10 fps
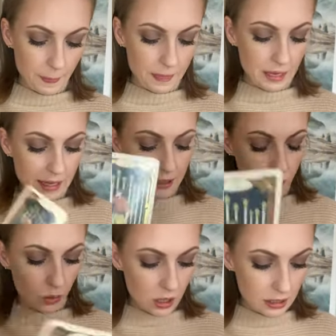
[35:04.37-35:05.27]
Nine
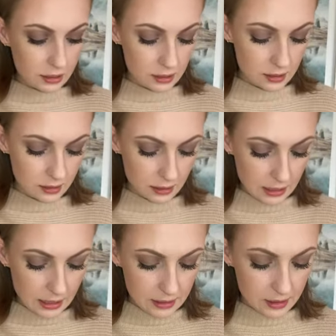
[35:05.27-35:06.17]
of Wands,
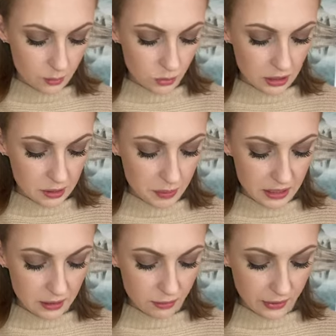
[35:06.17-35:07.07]
someone is
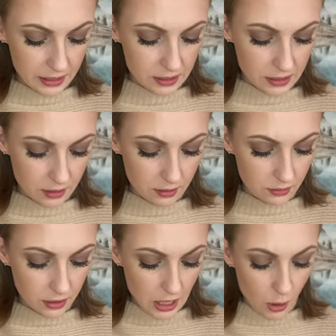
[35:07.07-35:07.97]
being
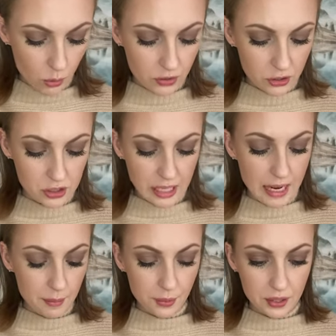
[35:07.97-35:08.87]
defensive or there's an
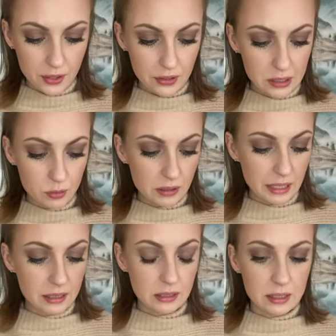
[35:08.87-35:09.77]
emperor here that's
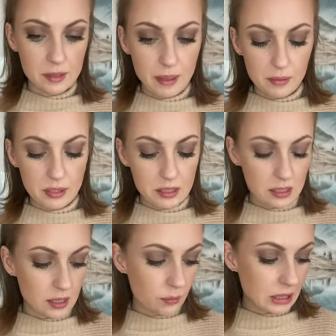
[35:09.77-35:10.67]
relentless. Maybe this
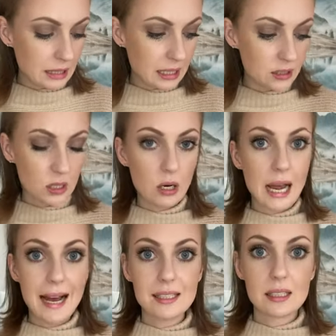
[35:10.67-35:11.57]
is somebody that's
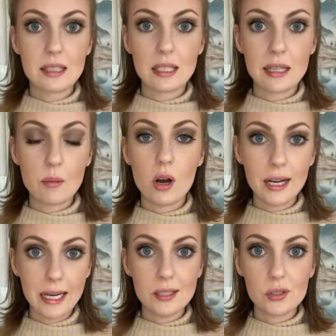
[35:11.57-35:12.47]
asked that they
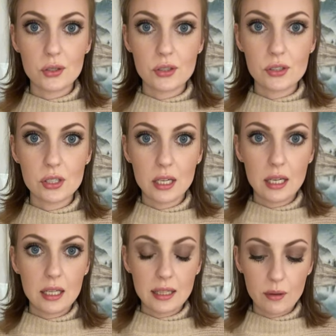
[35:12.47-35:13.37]
want answers.
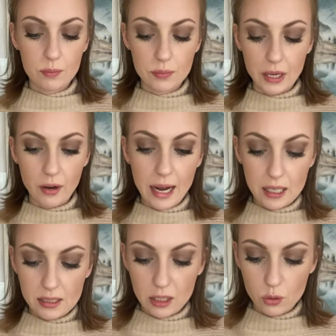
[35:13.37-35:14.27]
They, they are
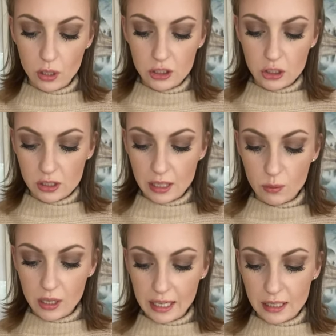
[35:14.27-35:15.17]
asking questions. They
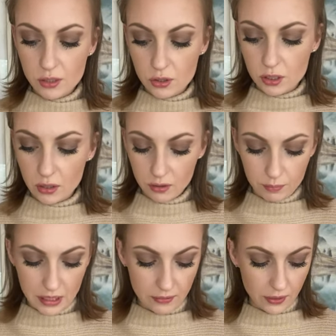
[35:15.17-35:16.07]
want answers and they're
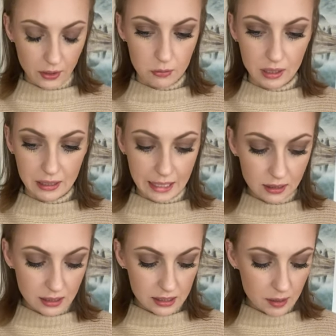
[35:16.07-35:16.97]
being very
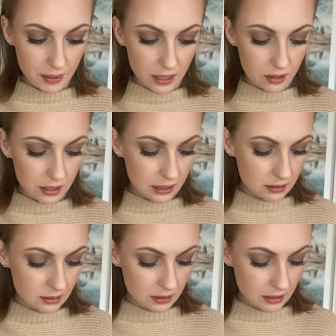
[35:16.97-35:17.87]
relentless about it.